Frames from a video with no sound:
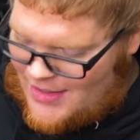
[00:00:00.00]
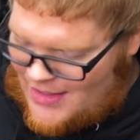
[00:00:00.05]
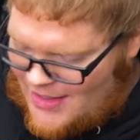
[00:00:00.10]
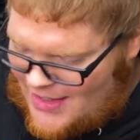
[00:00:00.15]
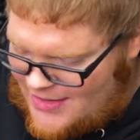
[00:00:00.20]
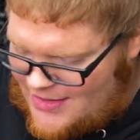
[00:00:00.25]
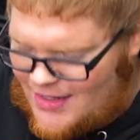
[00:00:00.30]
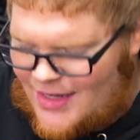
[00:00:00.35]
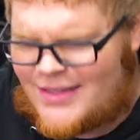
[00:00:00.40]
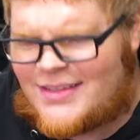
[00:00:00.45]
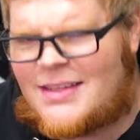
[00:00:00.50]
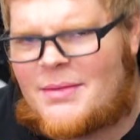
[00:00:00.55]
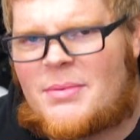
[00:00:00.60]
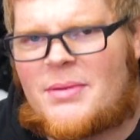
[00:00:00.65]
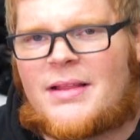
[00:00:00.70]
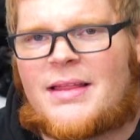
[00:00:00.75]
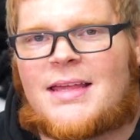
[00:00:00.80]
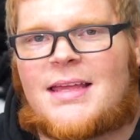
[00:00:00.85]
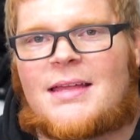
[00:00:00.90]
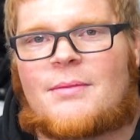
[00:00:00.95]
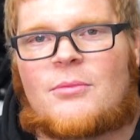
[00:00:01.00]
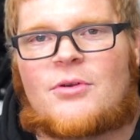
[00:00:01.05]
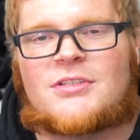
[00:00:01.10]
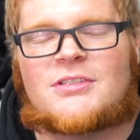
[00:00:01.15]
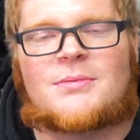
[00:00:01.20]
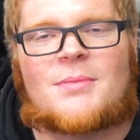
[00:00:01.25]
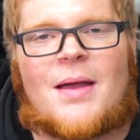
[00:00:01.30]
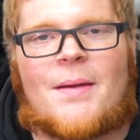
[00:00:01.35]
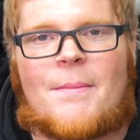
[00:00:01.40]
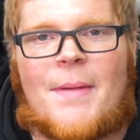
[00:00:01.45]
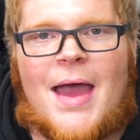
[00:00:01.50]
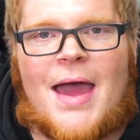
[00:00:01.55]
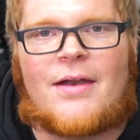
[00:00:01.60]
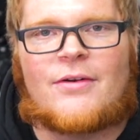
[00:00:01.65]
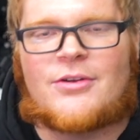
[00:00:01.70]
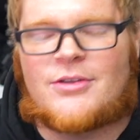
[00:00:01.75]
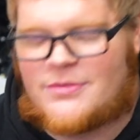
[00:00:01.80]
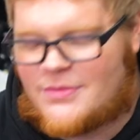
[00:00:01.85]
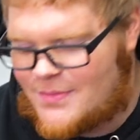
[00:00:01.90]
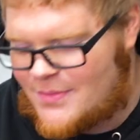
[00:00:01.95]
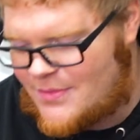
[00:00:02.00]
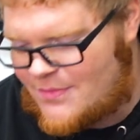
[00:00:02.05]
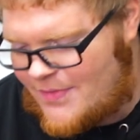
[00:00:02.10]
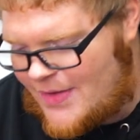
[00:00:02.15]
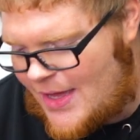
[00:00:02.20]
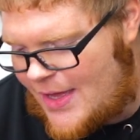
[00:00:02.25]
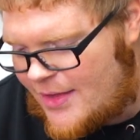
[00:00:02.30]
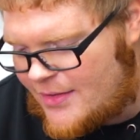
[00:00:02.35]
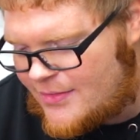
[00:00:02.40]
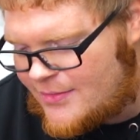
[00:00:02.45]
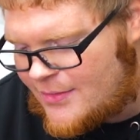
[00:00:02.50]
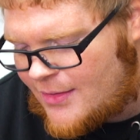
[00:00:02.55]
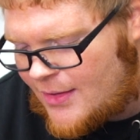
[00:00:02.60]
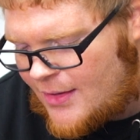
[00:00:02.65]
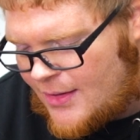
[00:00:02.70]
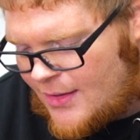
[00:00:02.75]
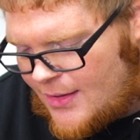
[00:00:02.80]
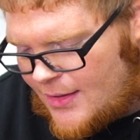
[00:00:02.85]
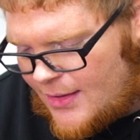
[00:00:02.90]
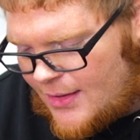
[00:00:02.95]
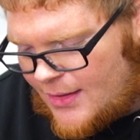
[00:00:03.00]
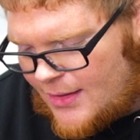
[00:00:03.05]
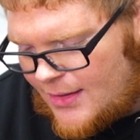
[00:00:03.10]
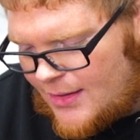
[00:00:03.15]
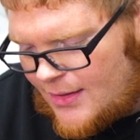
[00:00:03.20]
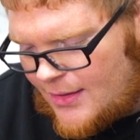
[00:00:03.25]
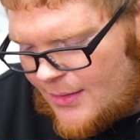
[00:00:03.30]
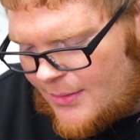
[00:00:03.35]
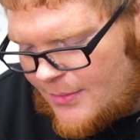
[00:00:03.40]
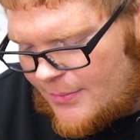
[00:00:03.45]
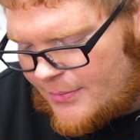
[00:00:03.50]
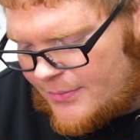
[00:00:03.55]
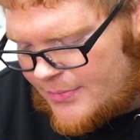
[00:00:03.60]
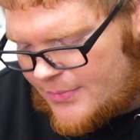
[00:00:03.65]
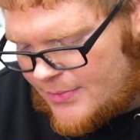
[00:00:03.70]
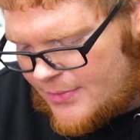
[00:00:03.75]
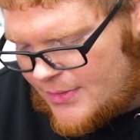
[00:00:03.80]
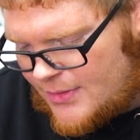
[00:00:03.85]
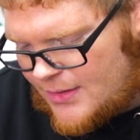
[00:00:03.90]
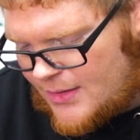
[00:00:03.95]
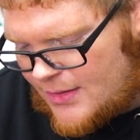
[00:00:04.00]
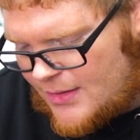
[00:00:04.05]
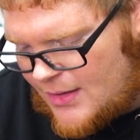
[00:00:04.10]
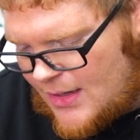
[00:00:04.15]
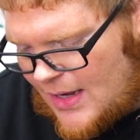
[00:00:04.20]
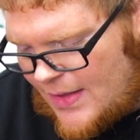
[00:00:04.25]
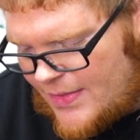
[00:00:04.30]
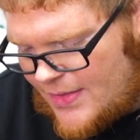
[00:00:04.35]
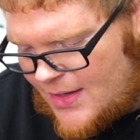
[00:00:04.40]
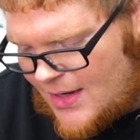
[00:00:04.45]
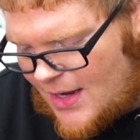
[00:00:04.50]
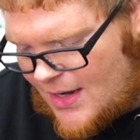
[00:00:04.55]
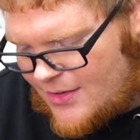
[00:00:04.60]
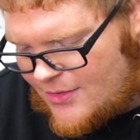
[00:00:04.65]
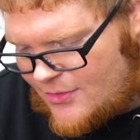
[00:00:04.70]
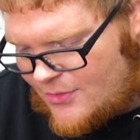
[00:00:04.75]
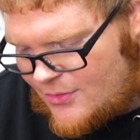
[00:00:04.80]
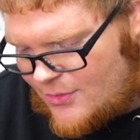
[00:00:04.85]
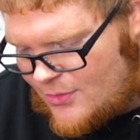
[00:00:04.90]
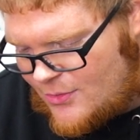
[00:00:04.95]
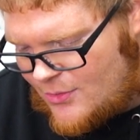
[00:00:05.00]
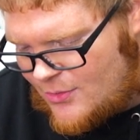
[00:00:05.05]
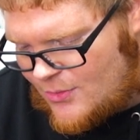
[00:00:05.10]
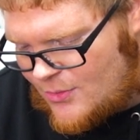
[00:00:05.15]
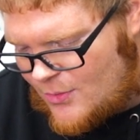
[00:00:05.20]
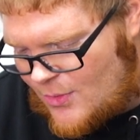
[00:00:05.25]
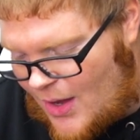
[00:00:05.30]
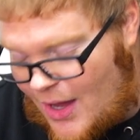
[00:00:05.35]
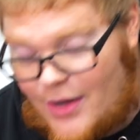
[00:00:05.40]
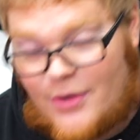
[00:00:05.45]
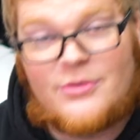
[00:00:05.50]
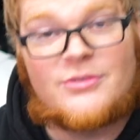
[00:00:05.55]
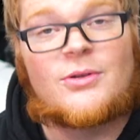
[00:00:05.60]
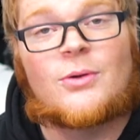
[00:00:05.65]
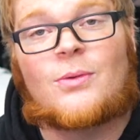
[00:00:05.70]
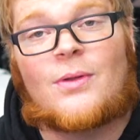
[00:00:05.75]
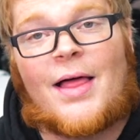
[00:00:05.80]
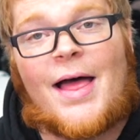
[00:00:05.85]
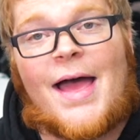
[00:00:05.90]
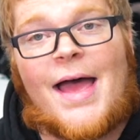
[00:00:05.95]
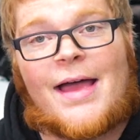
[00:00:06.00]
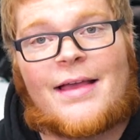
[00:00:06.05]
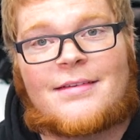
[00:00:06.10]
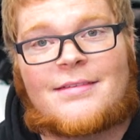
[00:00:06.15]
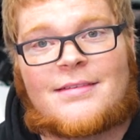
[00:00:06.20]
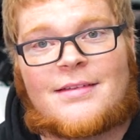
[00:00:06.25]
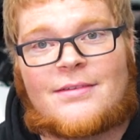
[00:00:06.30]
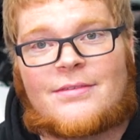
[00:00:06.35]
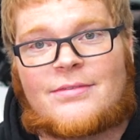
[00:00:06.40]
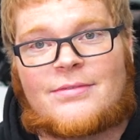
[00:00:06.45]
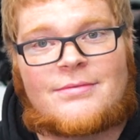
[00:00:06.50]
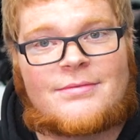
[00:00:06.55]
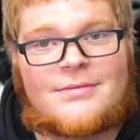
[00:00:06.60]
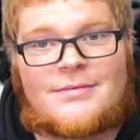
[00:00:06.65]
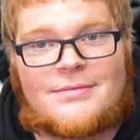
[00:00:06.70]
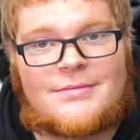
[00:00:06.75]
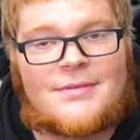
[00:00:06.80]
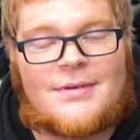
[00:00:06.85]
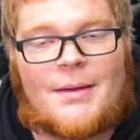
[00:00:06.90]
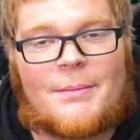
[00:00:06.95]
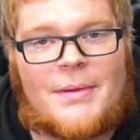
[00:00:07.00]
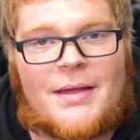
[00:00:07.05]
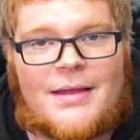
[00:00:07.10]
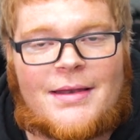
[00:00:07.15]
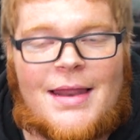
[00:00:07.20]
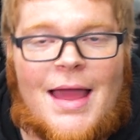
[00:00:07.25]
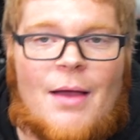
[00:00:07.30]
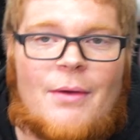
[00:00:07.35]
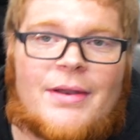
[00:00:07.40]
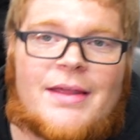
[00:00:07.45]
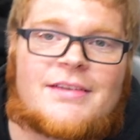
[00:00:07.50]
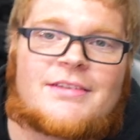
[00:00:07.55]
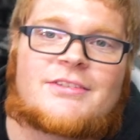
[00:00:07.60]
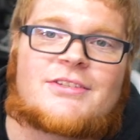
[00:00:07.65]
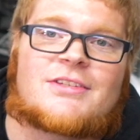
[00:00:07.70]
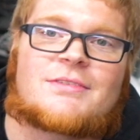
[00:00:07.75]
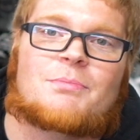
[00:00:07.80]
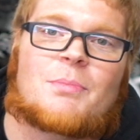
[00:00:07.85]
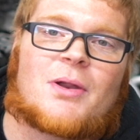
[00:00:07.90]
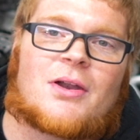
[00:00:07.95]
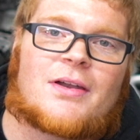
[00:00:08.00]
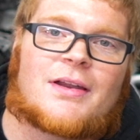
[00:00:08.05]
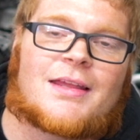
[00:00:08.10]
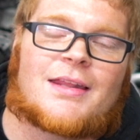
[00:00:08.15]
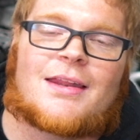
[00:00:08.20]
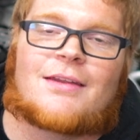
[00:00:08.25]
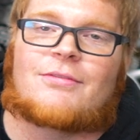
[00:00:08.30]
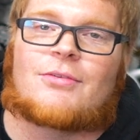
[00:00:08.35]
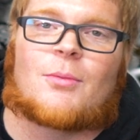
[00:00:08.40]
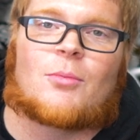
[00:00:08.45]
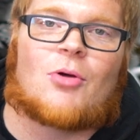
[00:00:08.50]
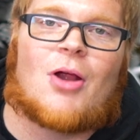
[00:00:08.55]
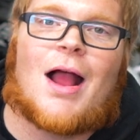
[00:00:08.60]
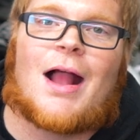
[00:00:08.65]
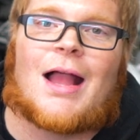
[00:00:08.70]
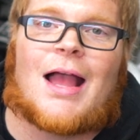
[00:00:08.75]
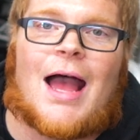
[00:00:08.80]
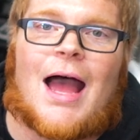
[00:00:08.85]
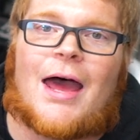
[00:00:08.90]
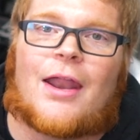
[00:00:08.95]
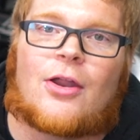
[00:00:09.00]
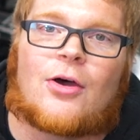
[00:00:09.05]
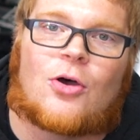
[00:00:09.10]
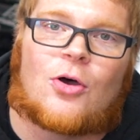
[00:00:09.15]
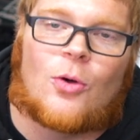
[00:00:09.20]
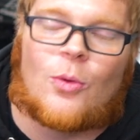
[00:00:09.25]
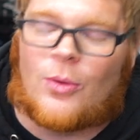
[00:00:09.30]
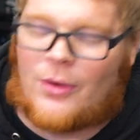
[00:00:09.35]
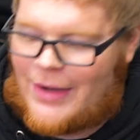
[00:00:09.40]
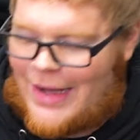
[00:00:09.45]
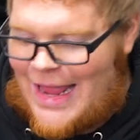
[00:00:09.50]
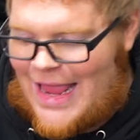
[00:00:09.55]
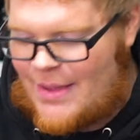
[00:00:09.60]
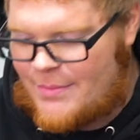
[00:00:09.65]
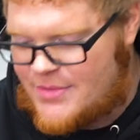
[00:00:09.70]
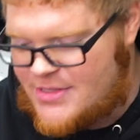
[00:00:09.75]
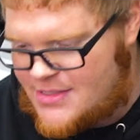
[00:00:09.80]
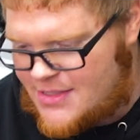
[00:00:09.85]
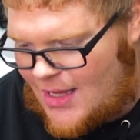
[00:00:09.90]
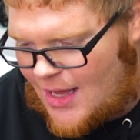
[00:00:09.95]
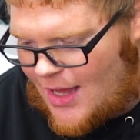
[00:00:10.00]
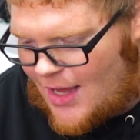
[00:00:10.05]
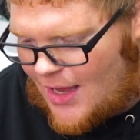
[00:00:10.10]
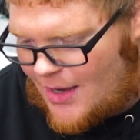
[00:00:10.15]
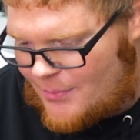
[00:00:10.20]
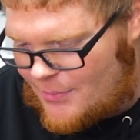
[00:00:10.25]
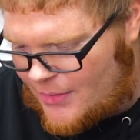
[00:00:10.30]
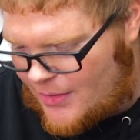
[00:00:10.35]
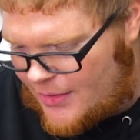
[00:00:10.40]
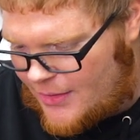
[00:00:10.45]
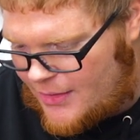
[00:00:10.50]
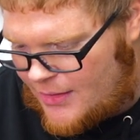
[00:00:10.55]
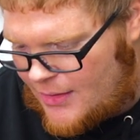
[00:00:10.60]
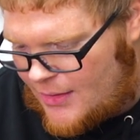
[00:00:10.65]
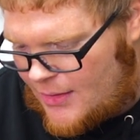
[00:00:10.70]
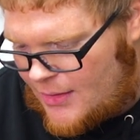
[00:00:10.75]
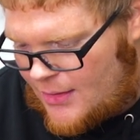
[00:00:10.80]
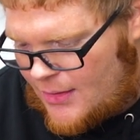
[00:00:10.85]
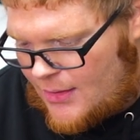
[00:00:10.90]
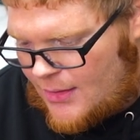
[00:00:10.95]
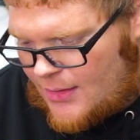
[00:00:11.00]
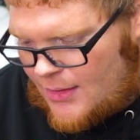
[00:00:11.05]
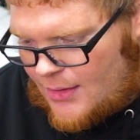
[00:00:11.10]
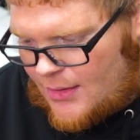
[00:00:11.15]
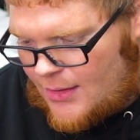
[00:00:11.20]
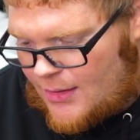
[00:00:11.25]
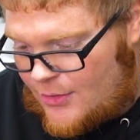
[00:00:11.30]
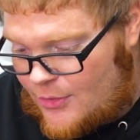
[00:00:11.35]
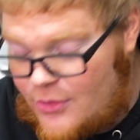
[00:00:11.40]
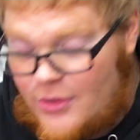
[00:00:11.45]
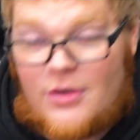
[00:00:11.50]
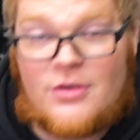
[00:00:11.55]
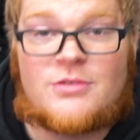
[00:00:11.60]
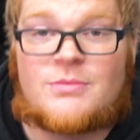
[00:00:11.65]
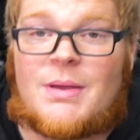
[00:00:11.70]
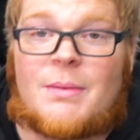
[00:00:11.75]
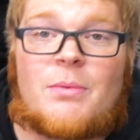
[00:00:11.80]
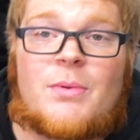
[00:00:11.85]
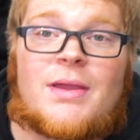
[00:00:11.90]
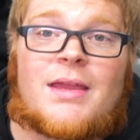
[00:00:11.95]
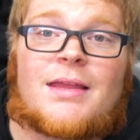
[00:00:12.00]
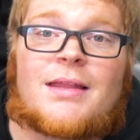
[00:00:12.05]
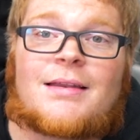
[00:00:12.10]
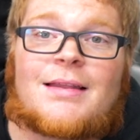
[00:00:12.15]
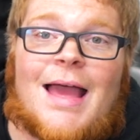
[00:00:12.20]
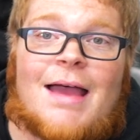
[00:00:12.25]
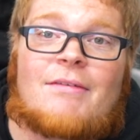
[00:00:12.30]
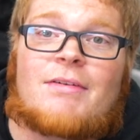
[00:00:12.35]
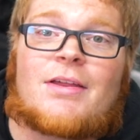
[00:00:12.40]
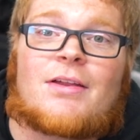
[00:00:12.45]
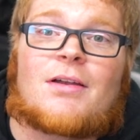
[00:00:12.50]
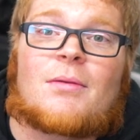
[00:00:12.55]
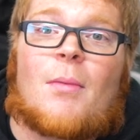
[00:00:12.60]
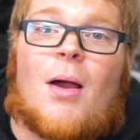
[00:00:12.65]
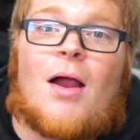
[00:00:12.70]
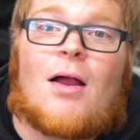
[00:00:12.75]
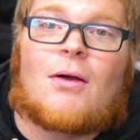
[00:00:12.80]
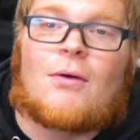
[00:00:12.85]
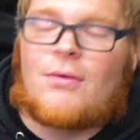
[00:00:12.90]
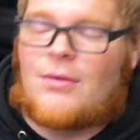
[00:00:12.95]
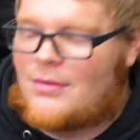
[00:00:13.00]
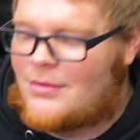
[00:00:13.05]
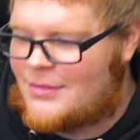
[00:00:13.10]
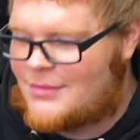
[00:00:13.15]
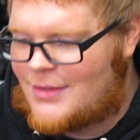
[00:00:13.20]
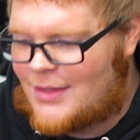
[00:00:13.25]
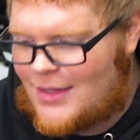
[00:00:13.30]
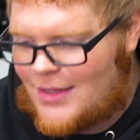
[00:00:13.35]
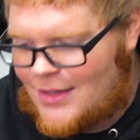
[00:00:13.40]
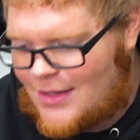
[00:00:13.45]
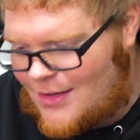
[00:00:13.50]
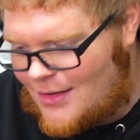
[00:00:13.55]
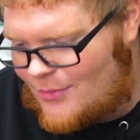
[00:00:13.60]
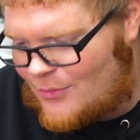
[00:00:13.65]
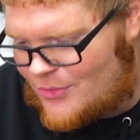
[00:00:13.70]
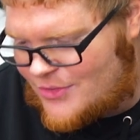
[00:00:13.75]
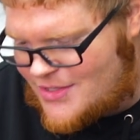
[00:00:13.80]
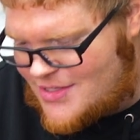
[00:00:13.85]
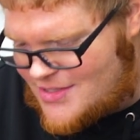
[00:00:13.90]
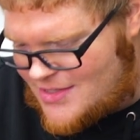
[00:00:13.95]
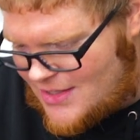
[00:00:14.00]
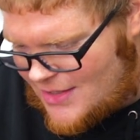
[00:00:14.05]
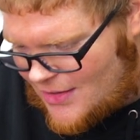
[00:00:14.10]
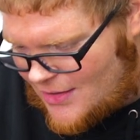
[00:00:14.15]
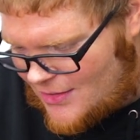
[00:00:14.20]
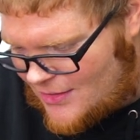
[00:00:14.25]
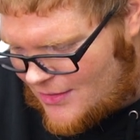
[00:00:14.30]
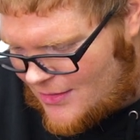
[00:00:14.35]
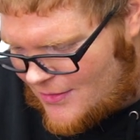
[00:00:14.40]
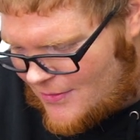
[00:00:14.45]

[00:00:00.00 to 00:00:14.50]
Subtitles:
And I typically get most of my batteries from Advanced. And then I do AutoZone last. Nowadays it's just better to get it from Rock Auto or Amazon, but who knows? Maybe we can have it here tomorrow. We'll just see.